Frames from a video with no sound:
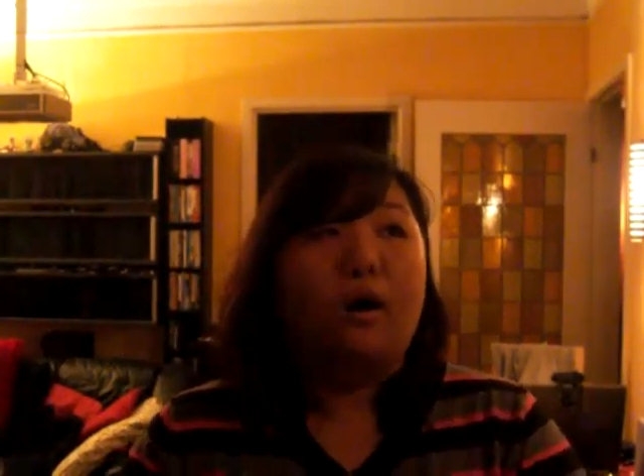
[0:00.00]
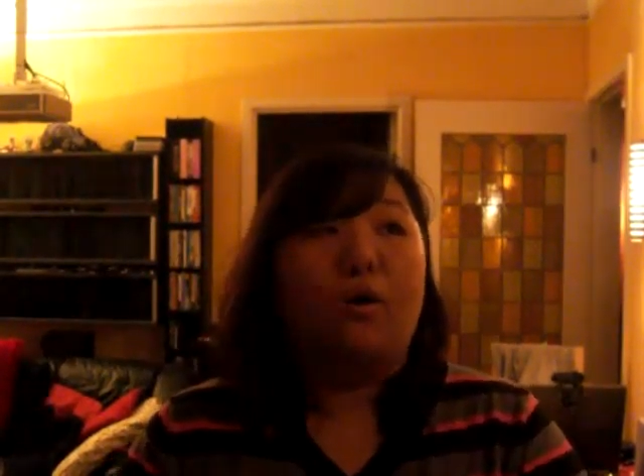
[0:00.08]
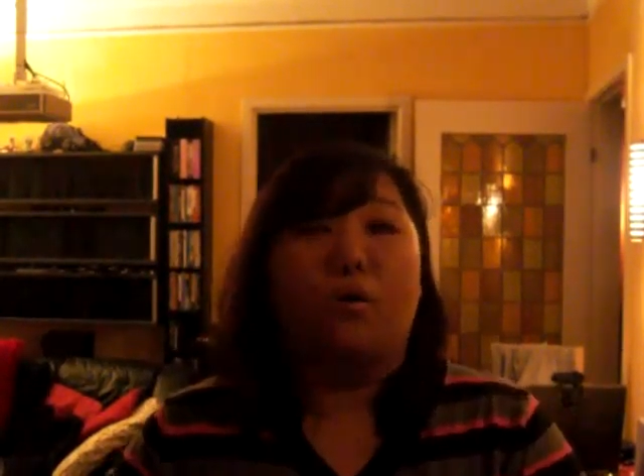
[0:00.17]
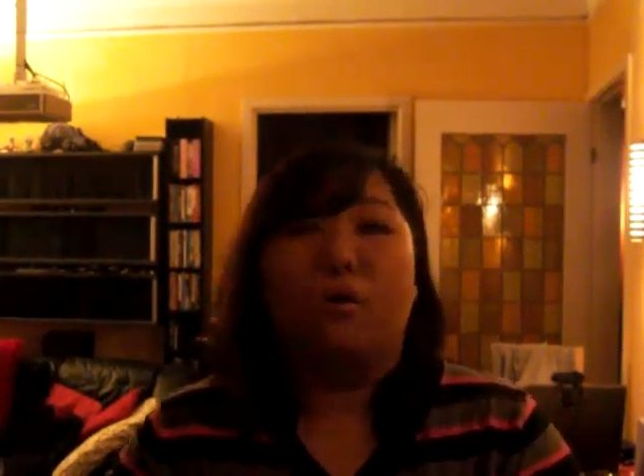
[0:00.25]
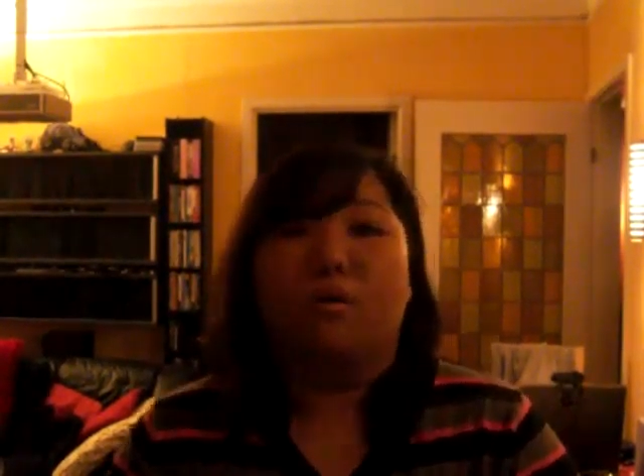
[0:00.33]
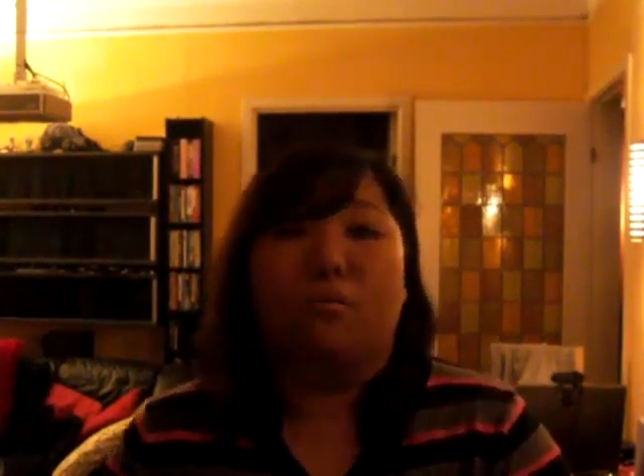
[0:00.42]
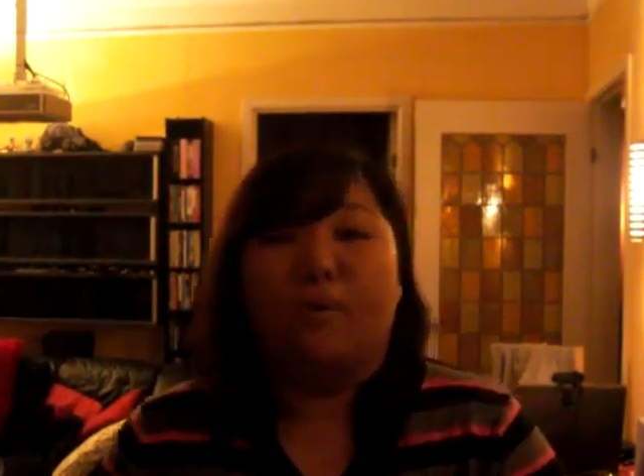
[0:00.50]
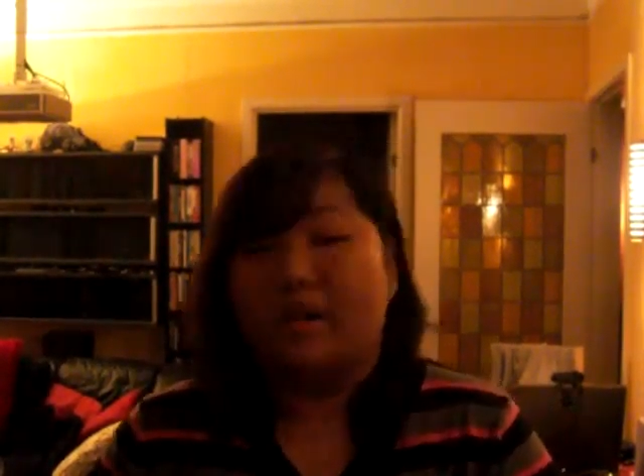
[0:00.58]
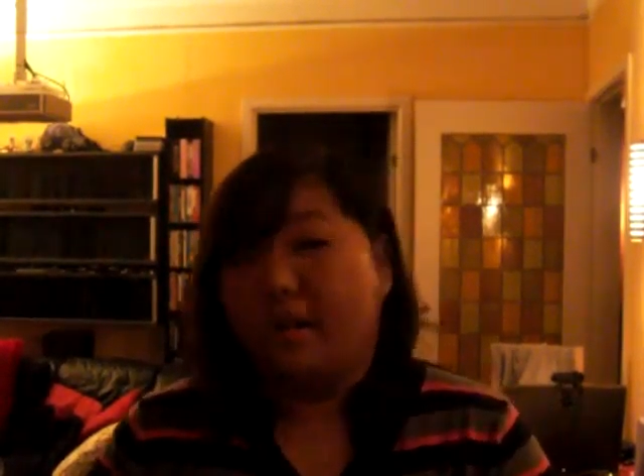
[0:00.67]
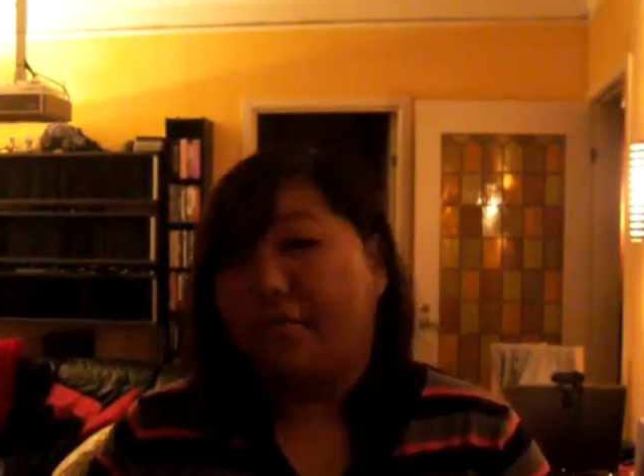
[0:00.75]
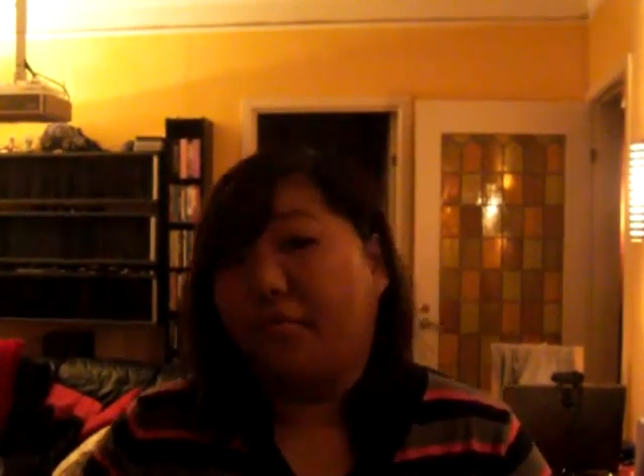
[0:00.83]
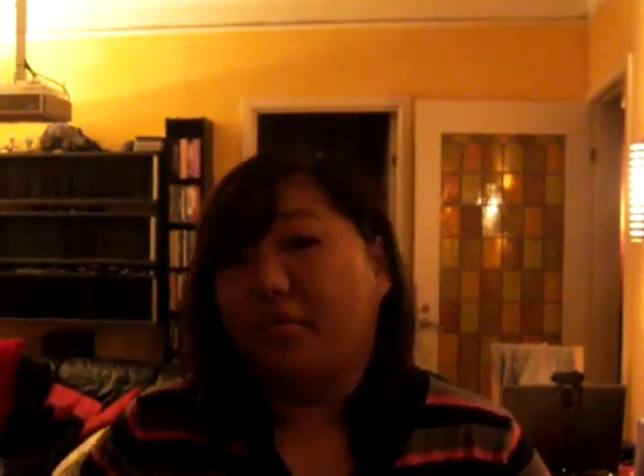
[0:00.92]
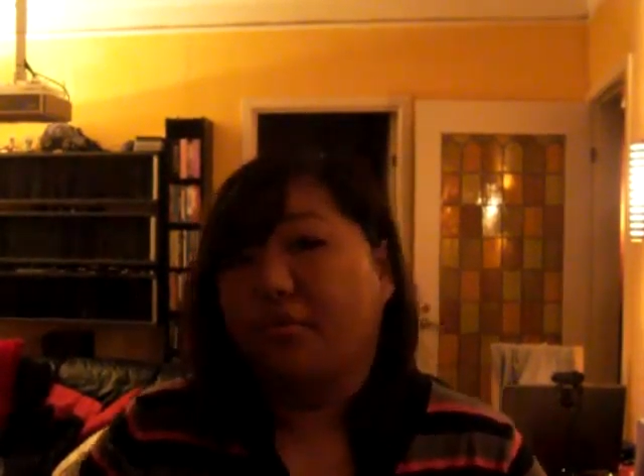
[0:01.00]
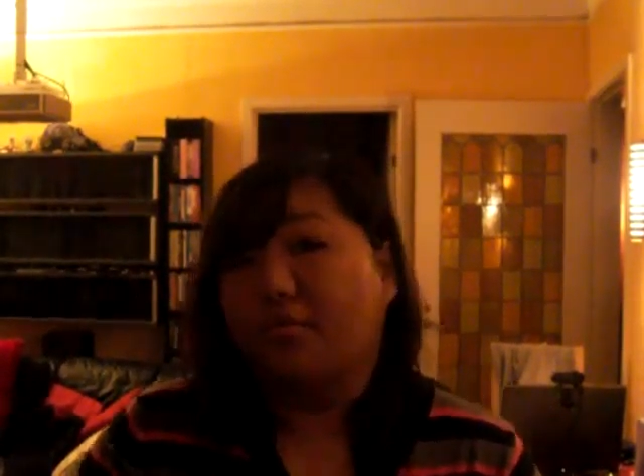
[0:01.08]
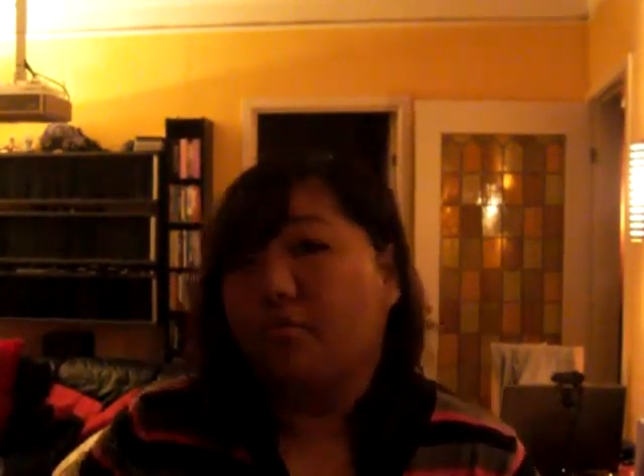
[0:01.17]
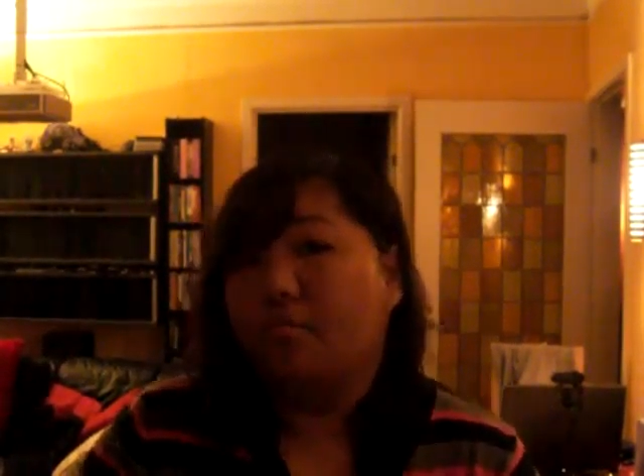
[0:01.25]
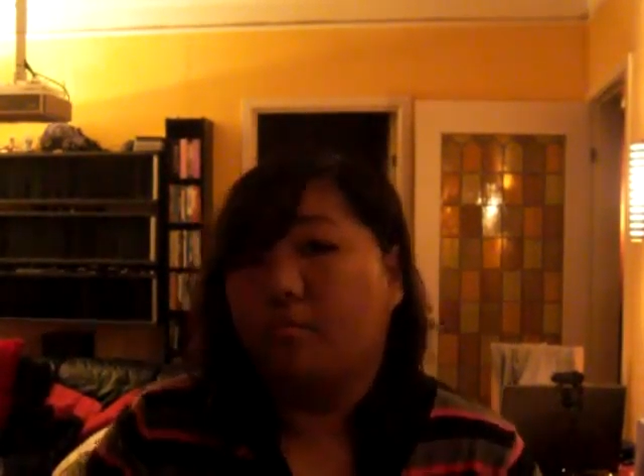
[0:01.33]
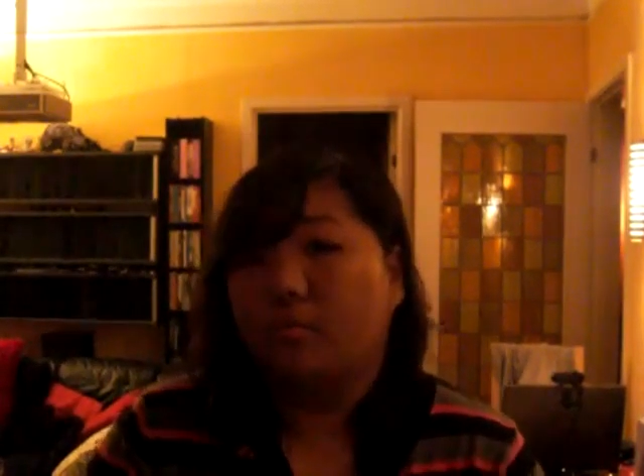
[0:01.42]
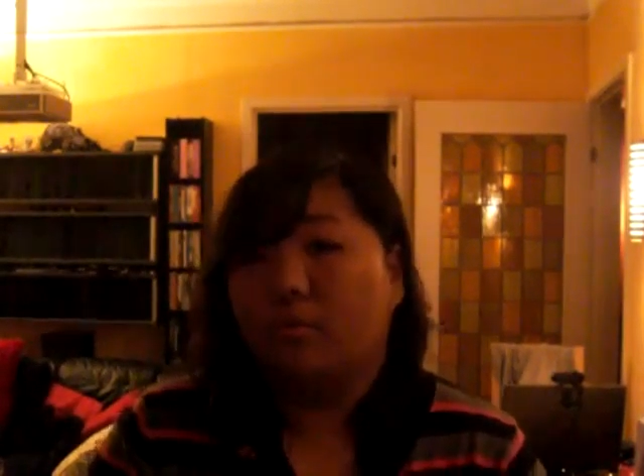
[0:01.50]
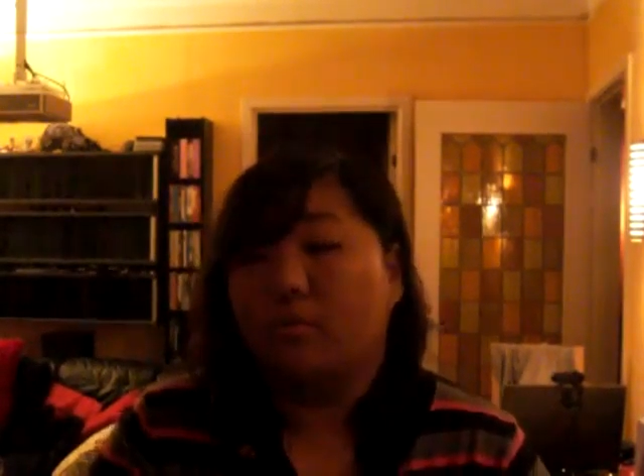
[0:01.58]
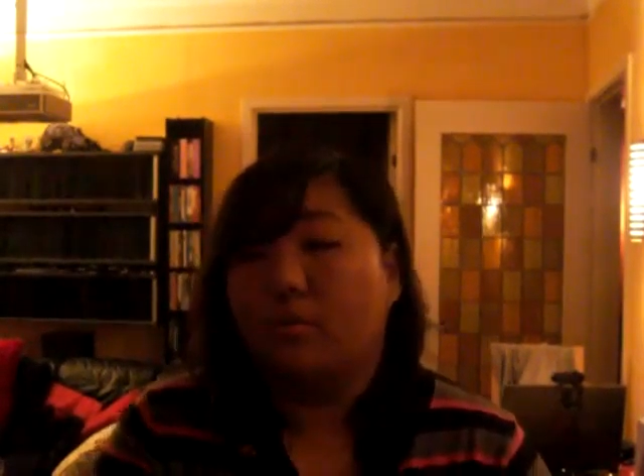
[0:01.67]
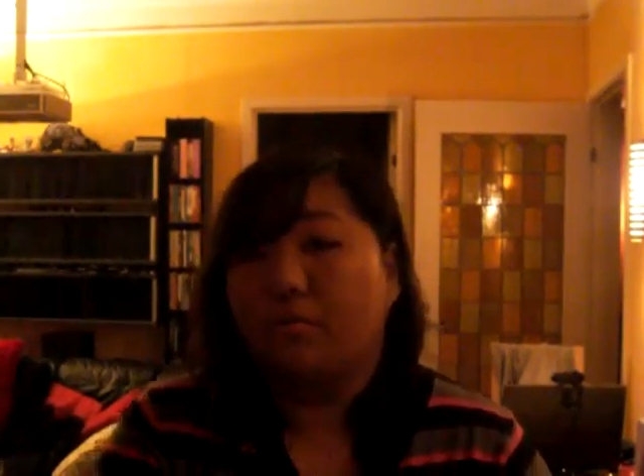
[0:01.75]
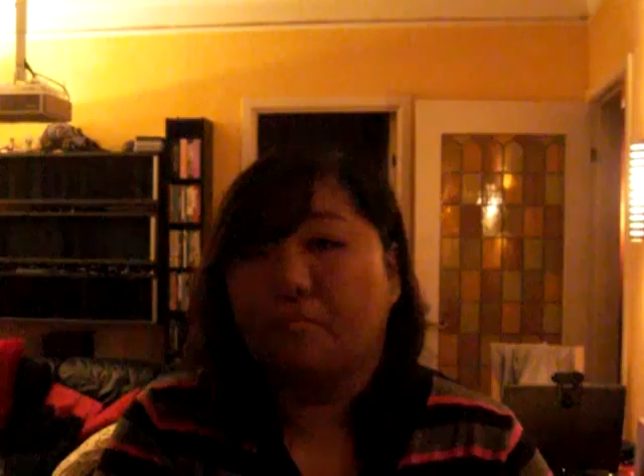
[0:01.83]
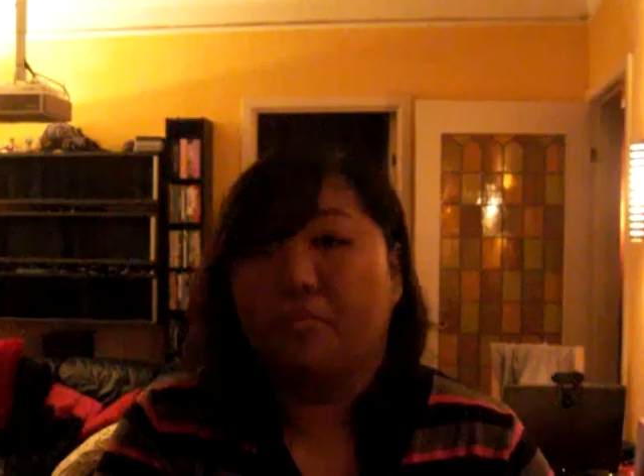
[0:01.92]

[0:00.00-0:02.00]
or whatever you, you know